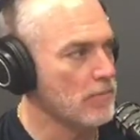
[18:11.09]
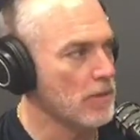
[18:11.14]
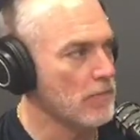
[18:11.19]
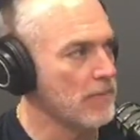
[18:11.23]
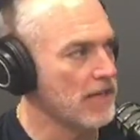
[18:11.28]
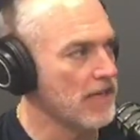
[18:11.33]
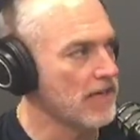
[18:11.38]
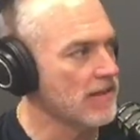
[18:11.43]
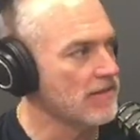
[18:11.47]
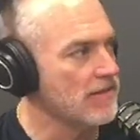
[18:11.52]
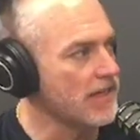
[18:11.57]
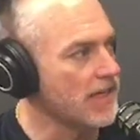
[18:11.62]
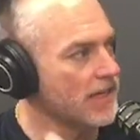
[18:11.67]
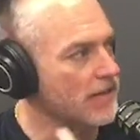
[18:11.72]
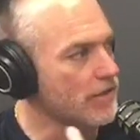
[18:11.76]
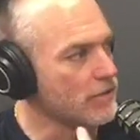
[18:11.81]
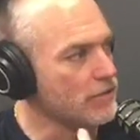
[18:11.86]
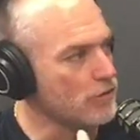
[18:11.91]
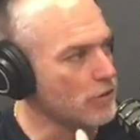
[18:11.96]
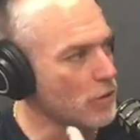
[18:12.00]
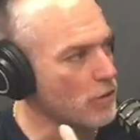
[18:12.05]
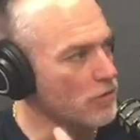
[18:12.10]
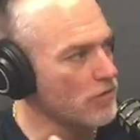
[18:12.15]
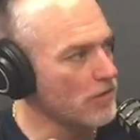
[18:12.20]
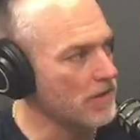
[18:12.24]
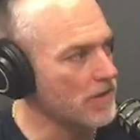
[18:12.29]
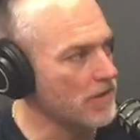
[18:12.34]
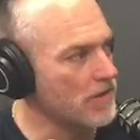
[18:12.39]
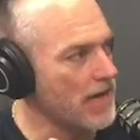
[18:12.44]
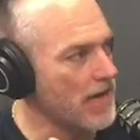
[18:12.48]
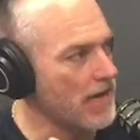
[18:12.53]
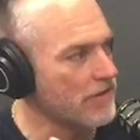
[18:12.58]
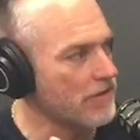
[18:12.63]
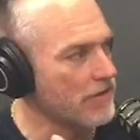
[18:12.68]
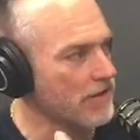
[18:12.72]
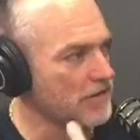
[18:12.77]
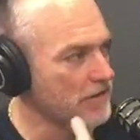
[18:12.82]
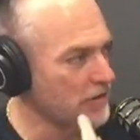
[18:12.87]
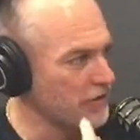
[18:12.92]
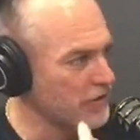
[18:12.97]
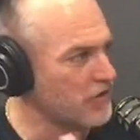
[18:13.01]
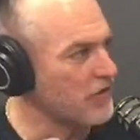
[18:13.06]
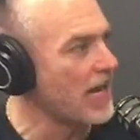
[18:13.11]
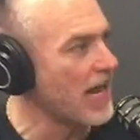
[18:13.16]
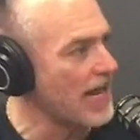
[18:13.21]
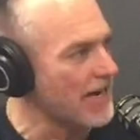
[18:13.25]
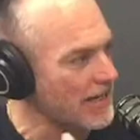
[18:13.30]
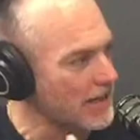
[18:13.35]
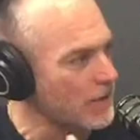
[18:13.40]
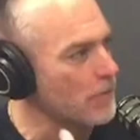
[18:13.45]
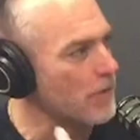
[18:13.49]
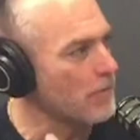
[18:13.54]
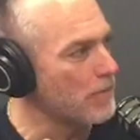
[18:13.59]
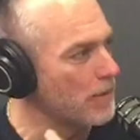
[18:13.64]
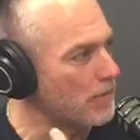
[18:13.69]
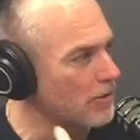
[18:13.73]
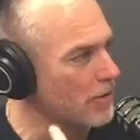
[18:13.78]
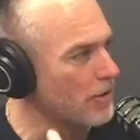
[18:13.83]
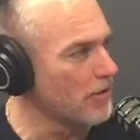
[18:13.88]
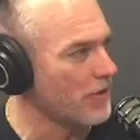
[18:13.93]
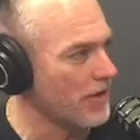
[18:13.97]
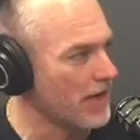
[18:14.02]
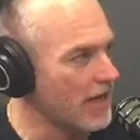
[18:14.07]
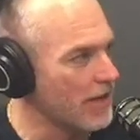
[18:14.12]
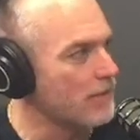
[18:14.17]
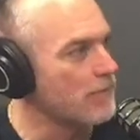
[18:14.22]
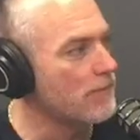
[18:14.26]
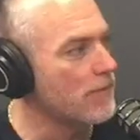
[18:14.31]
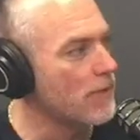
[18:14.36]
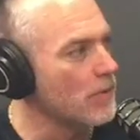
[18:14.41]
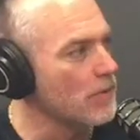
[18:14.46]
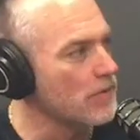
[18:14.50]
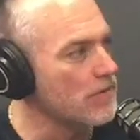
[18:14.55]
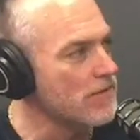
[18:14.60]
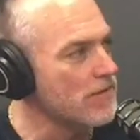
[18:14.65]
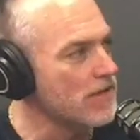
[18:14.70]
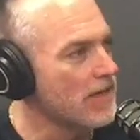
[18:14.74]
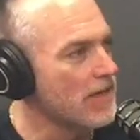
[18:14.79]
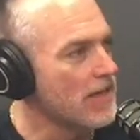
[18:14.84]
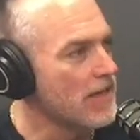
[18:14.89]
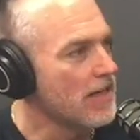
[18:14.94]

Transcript: but because they get the social interaction, because they're chatting with people on their headphones,